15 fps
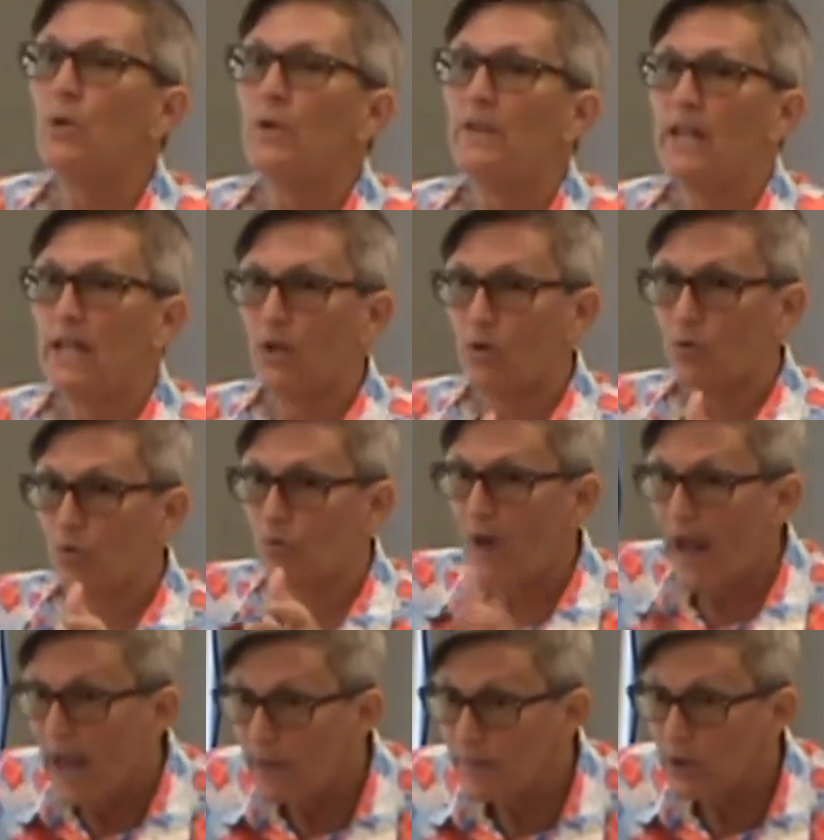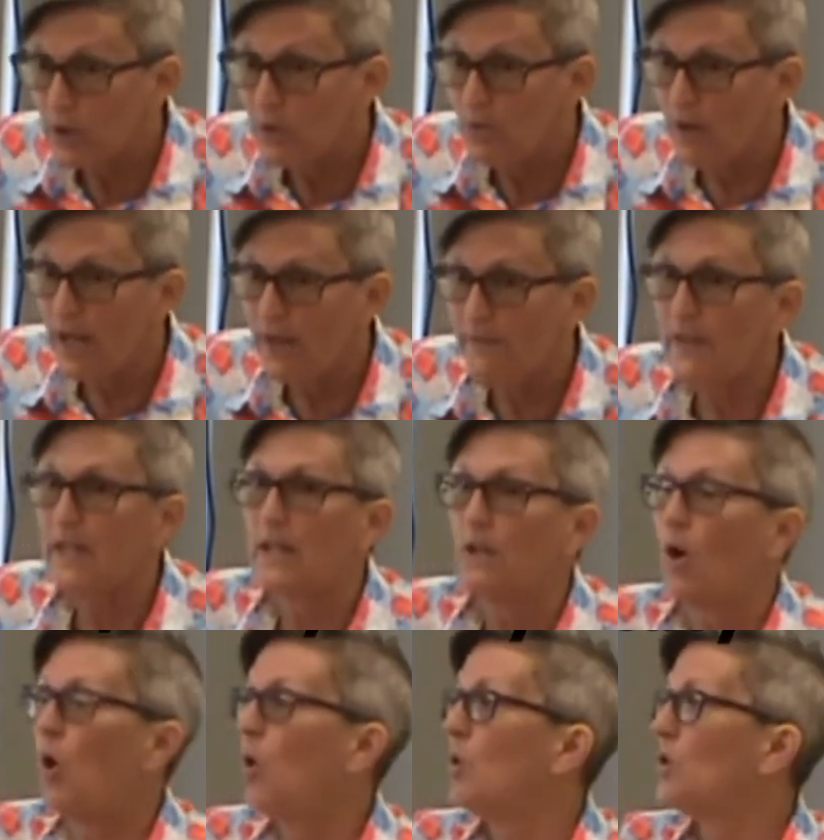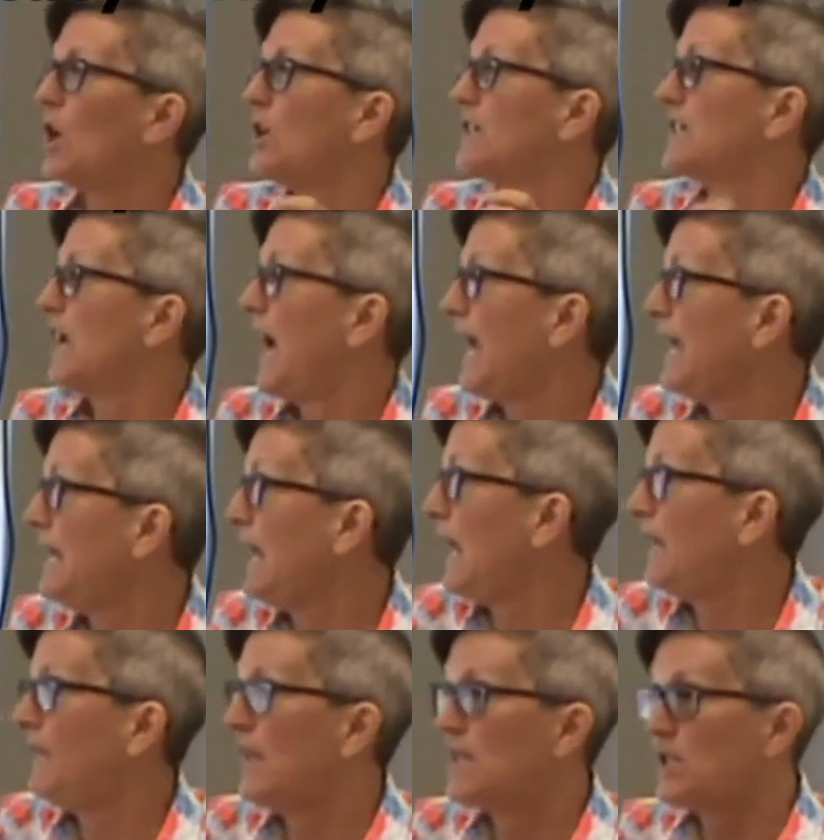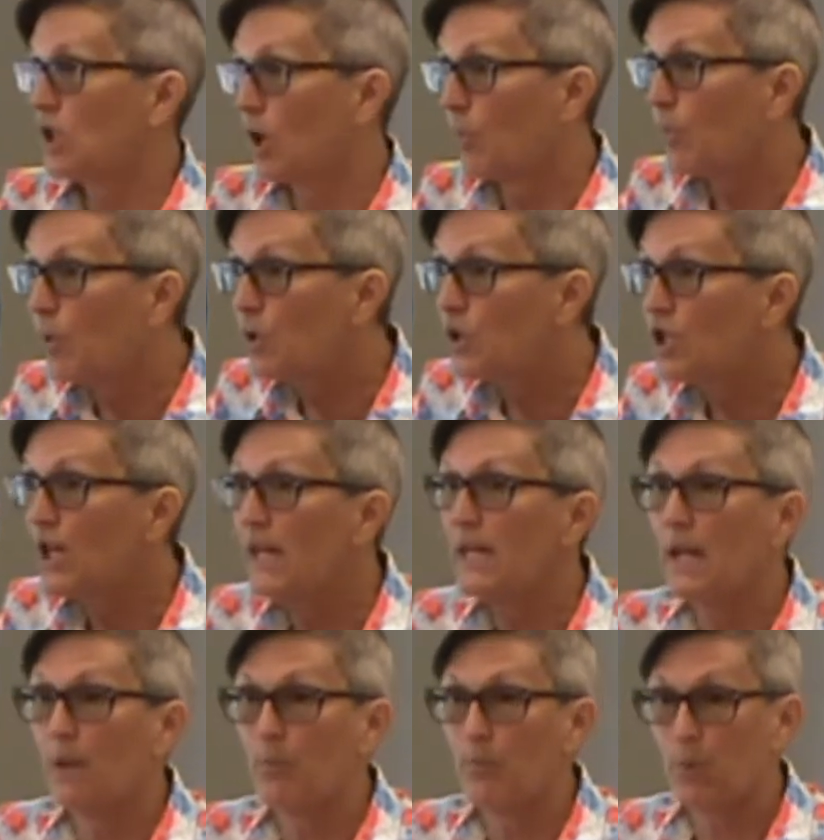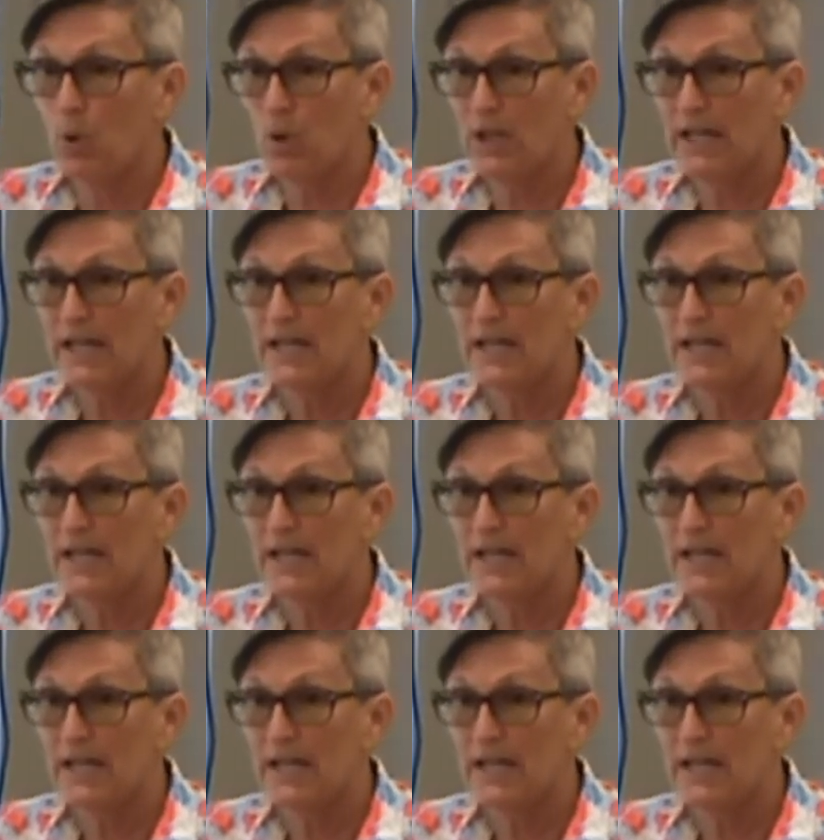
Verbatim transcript: And they grab you and they hold on tight and they start pushing and pulling.